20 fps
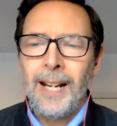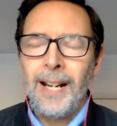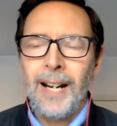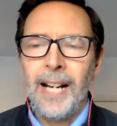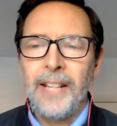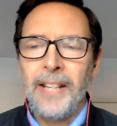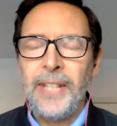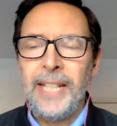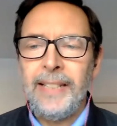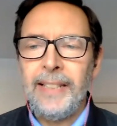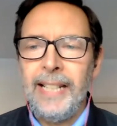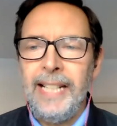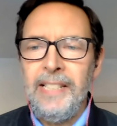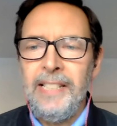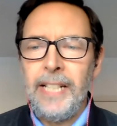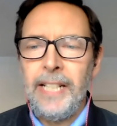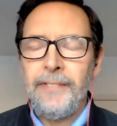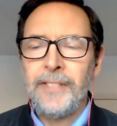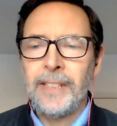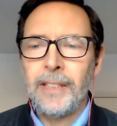I think in
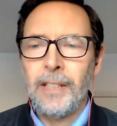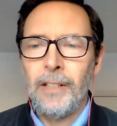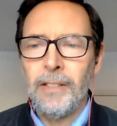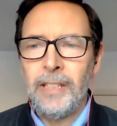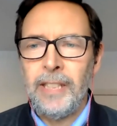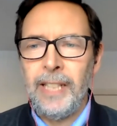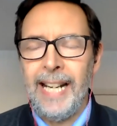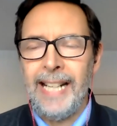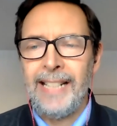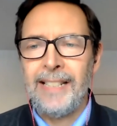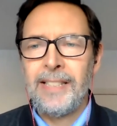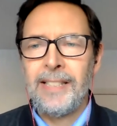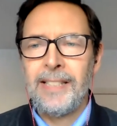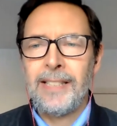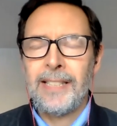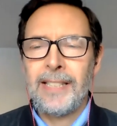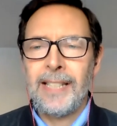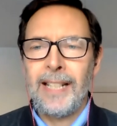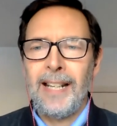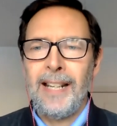different
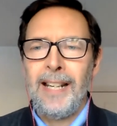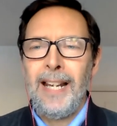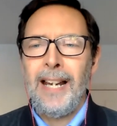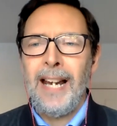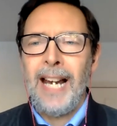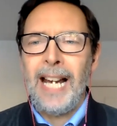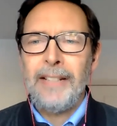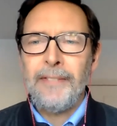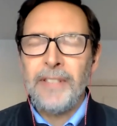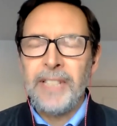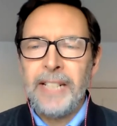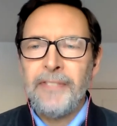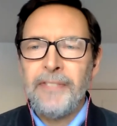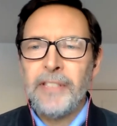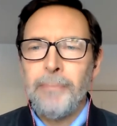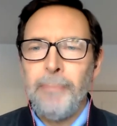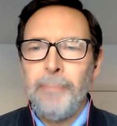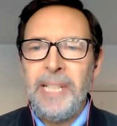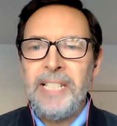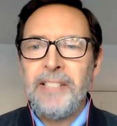contexts and for
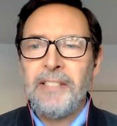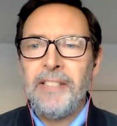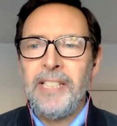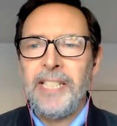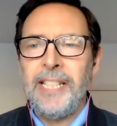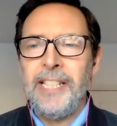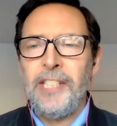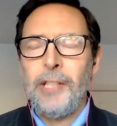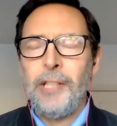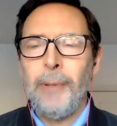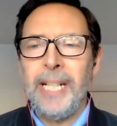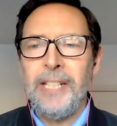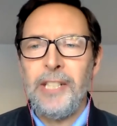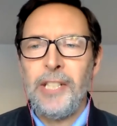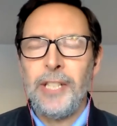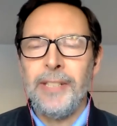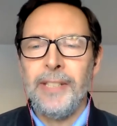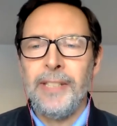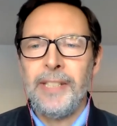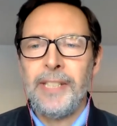different ministry
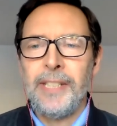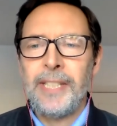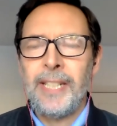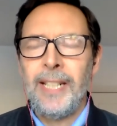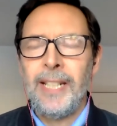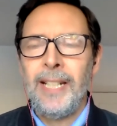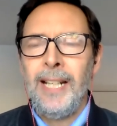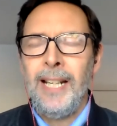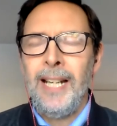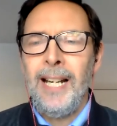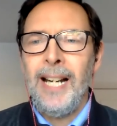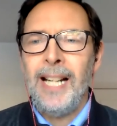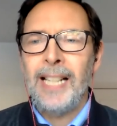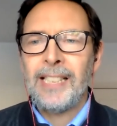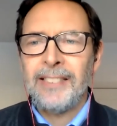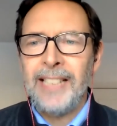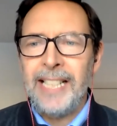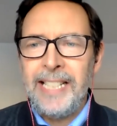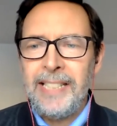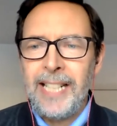situations,
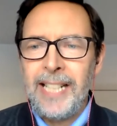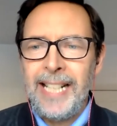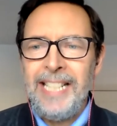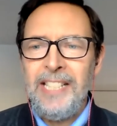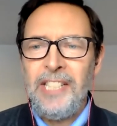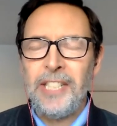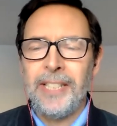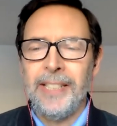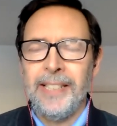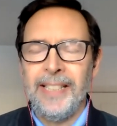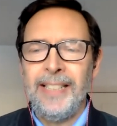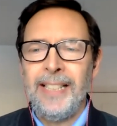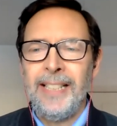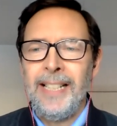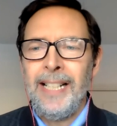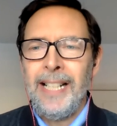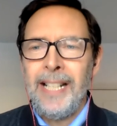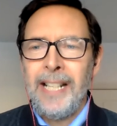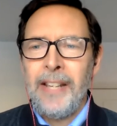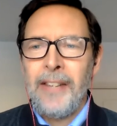accreditation,
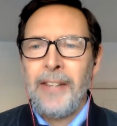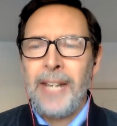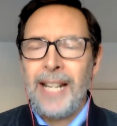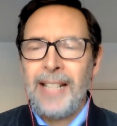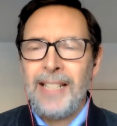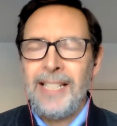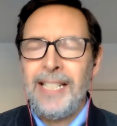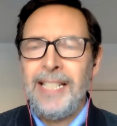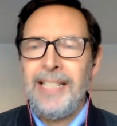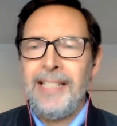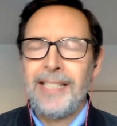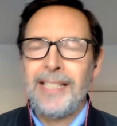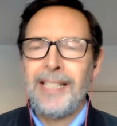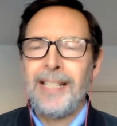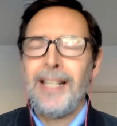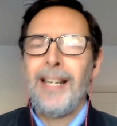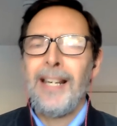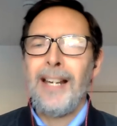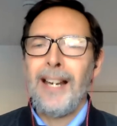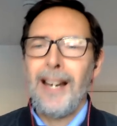that is
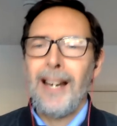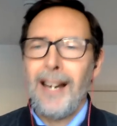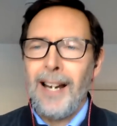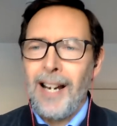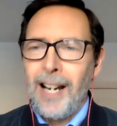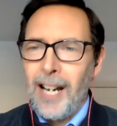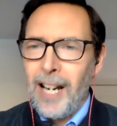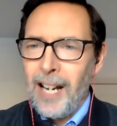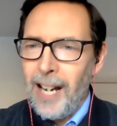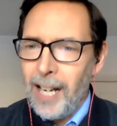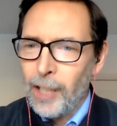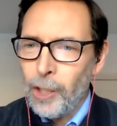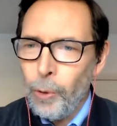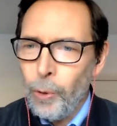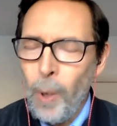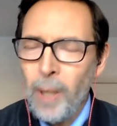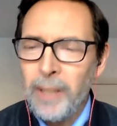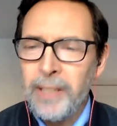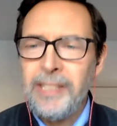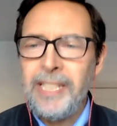a
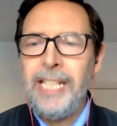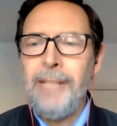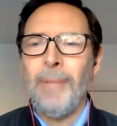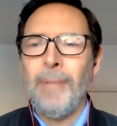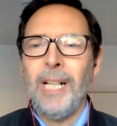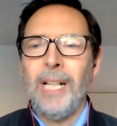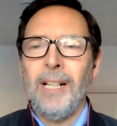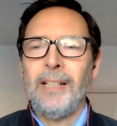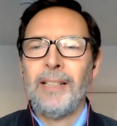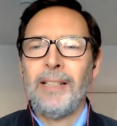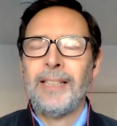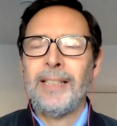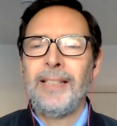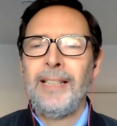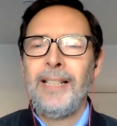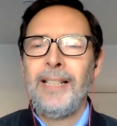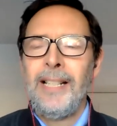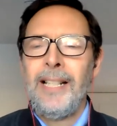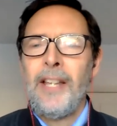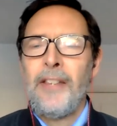quality mark
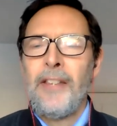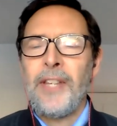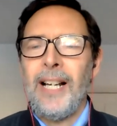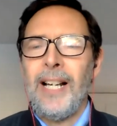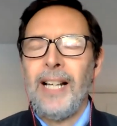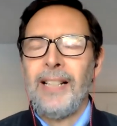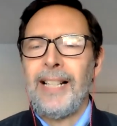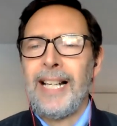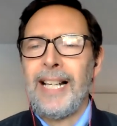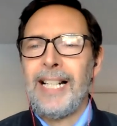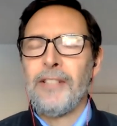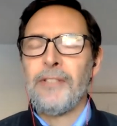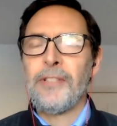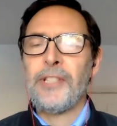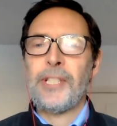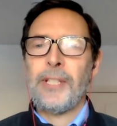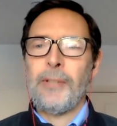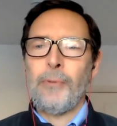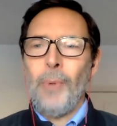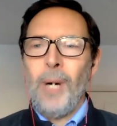that
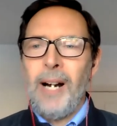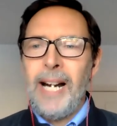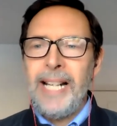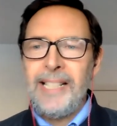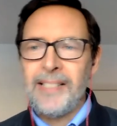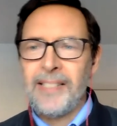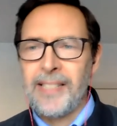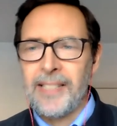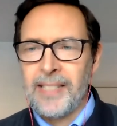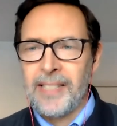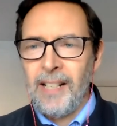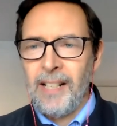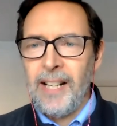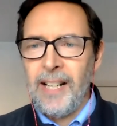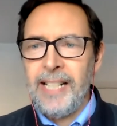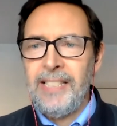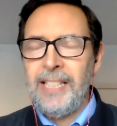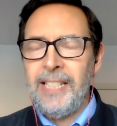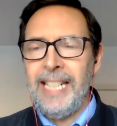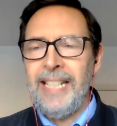allows wider
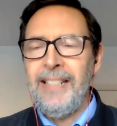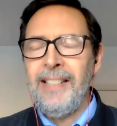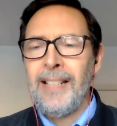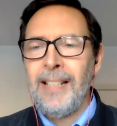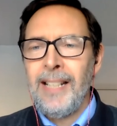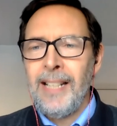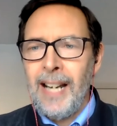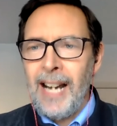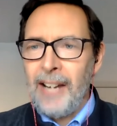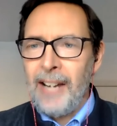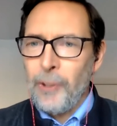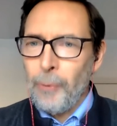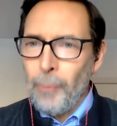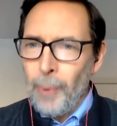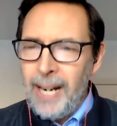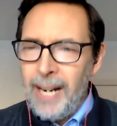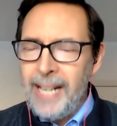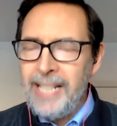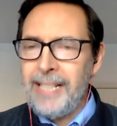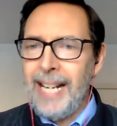society and the
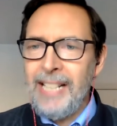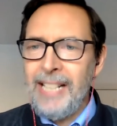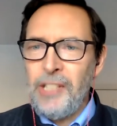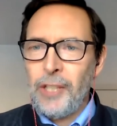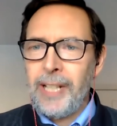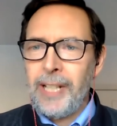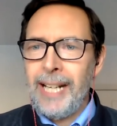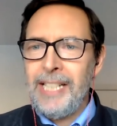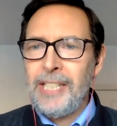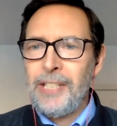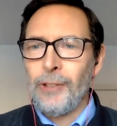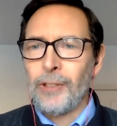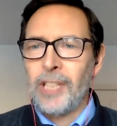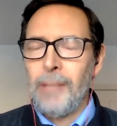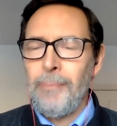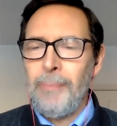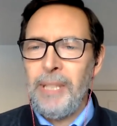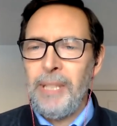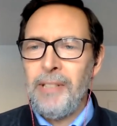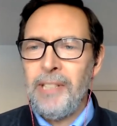wider educational
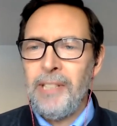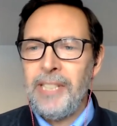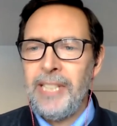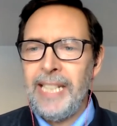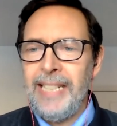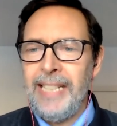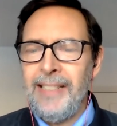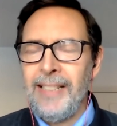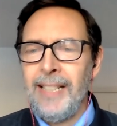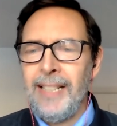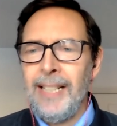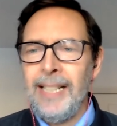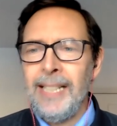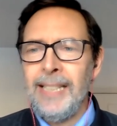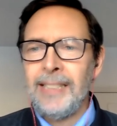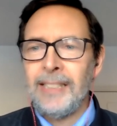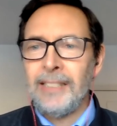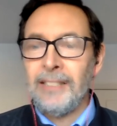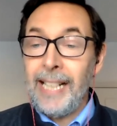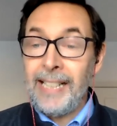community
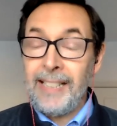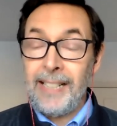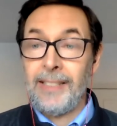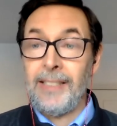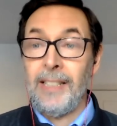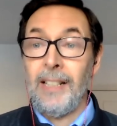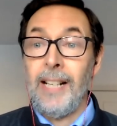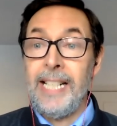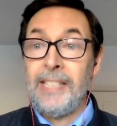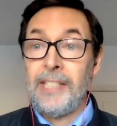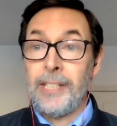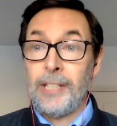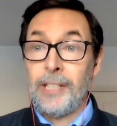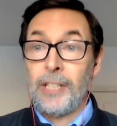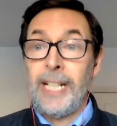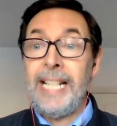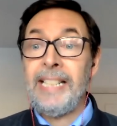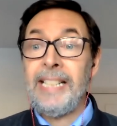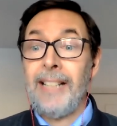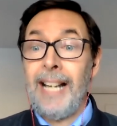to recognize the
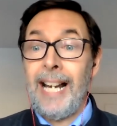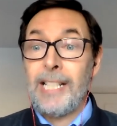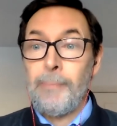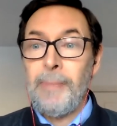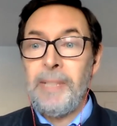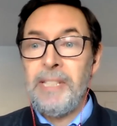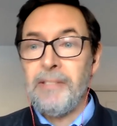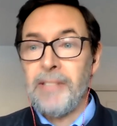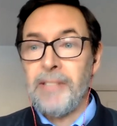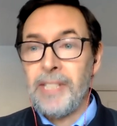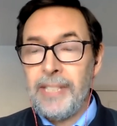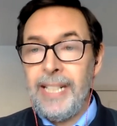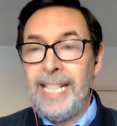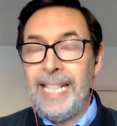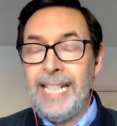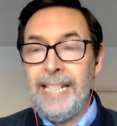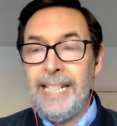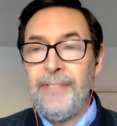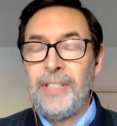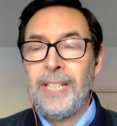training that has been
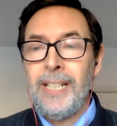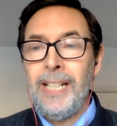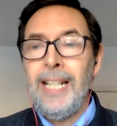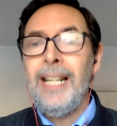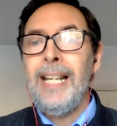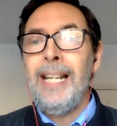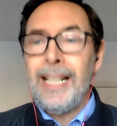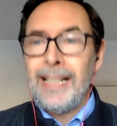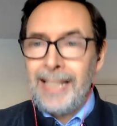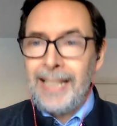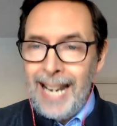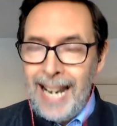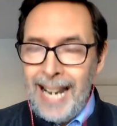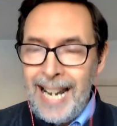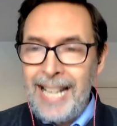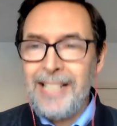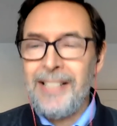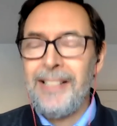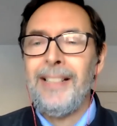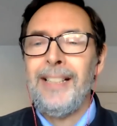received,
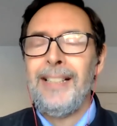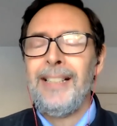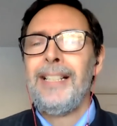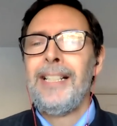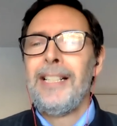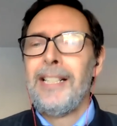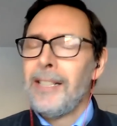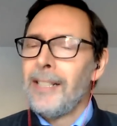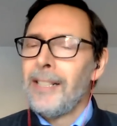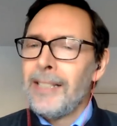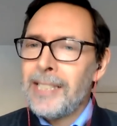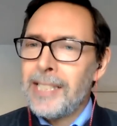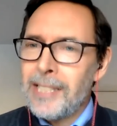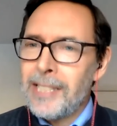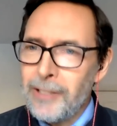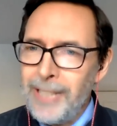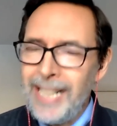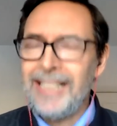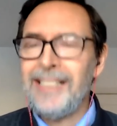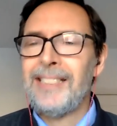can
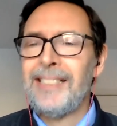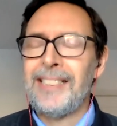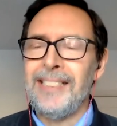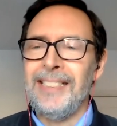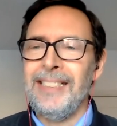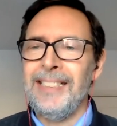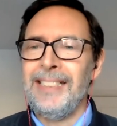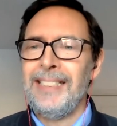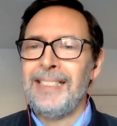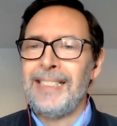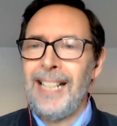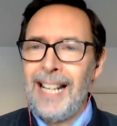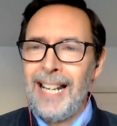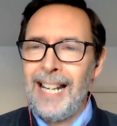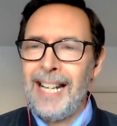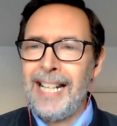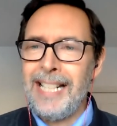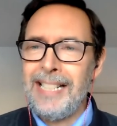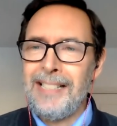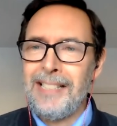strengthen the
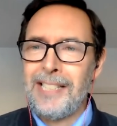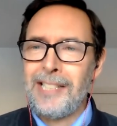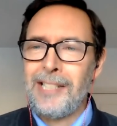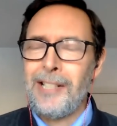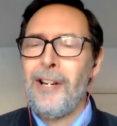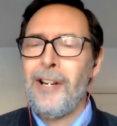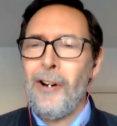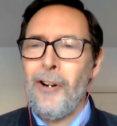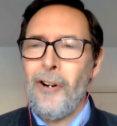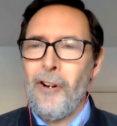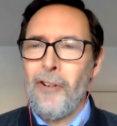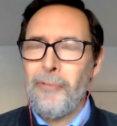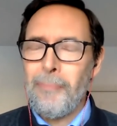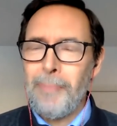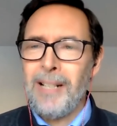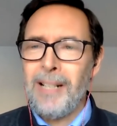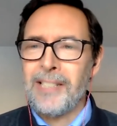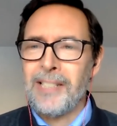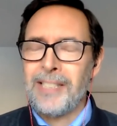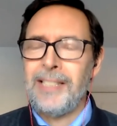hands of
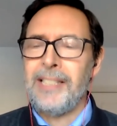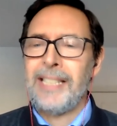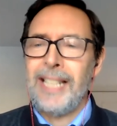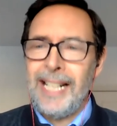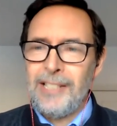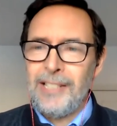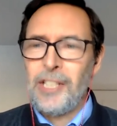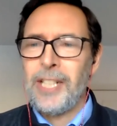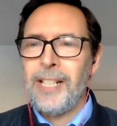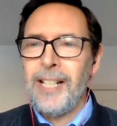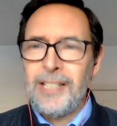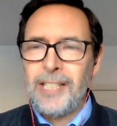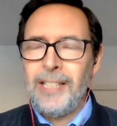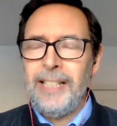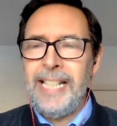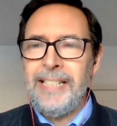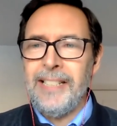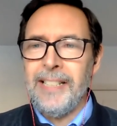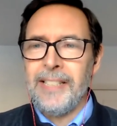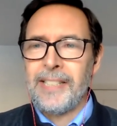pastors and church
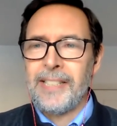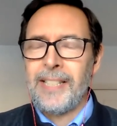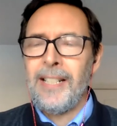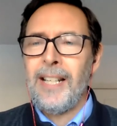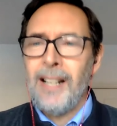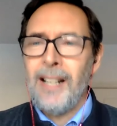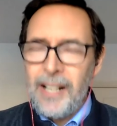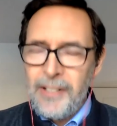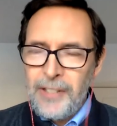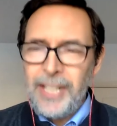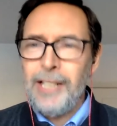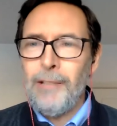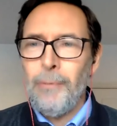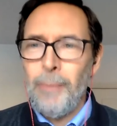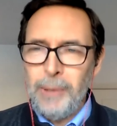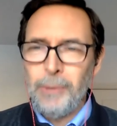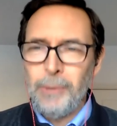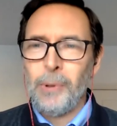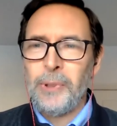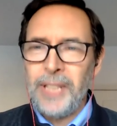leaders. I think
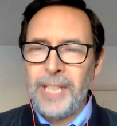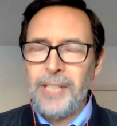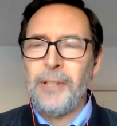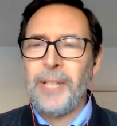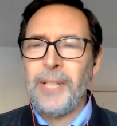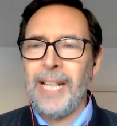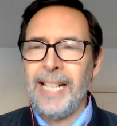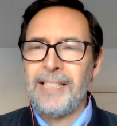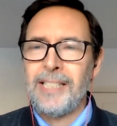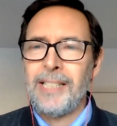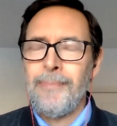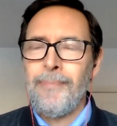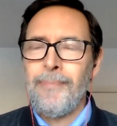we all know that.